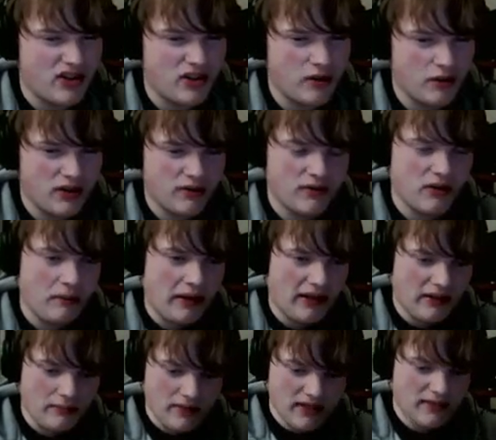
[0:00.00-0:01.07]
in the sewer. So let's go
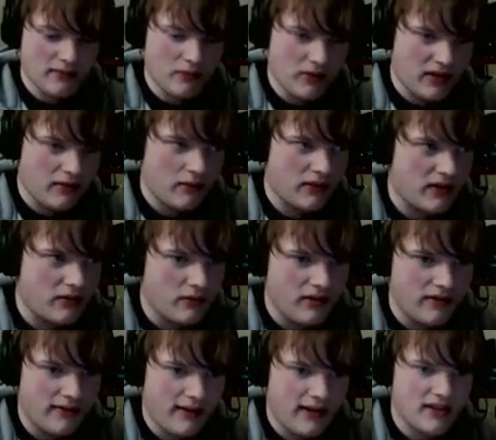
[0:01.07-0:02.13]
back in the basement. We didn't really do
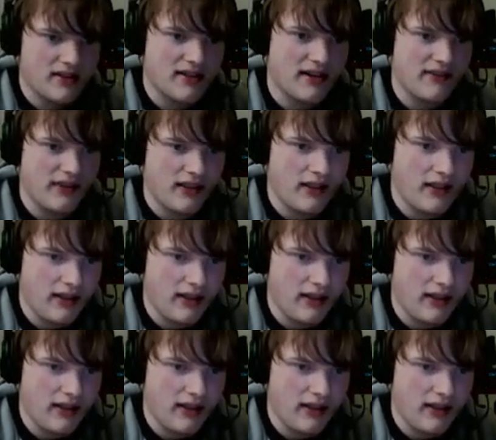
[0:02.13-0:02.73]
anything. I just got the